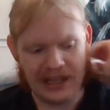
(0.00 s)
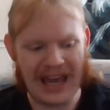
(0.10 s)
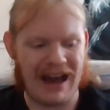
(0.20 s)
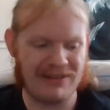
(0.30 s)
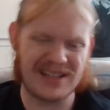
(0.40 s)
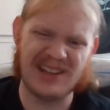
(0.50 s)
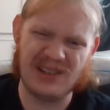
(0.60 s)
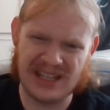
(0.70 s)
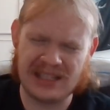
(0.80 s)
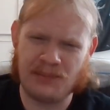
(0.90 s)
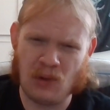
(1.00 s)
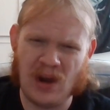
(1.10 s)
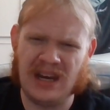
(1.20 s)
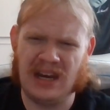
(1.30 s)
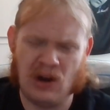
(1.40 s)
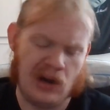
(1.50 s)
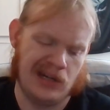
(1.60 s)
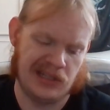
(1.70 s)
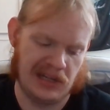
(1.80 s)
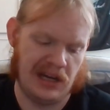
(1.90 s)
Yeah, I was a little disappointed,
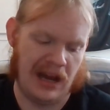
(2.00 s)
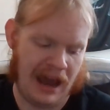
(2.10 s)
honestly,